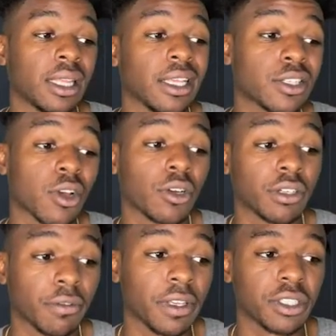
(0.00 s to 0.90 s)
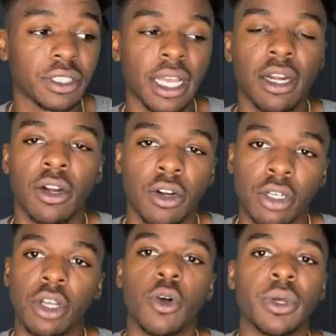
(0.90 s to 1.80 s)
these are all different features that are
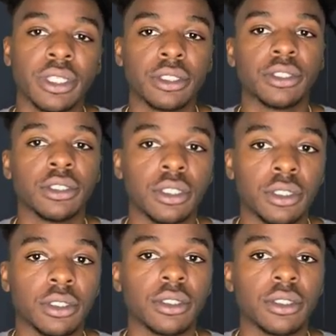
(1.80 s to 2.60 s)
going to go into